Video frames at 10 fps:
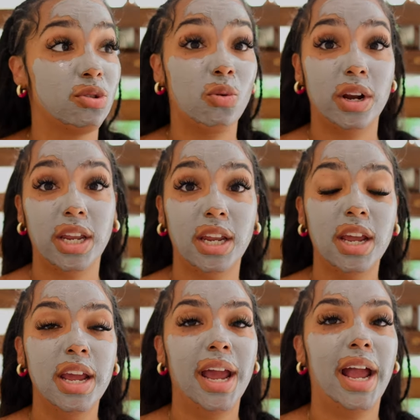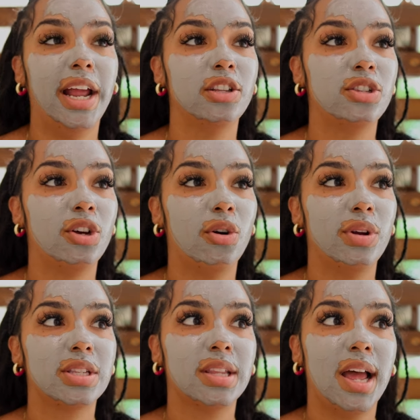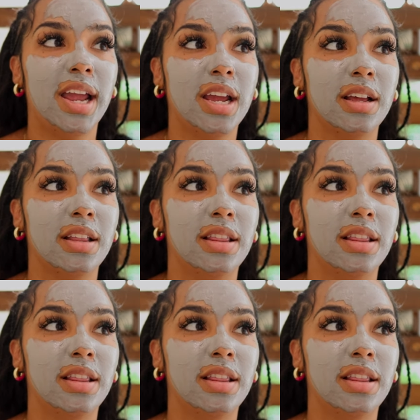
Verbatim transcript: 20. And so it's like,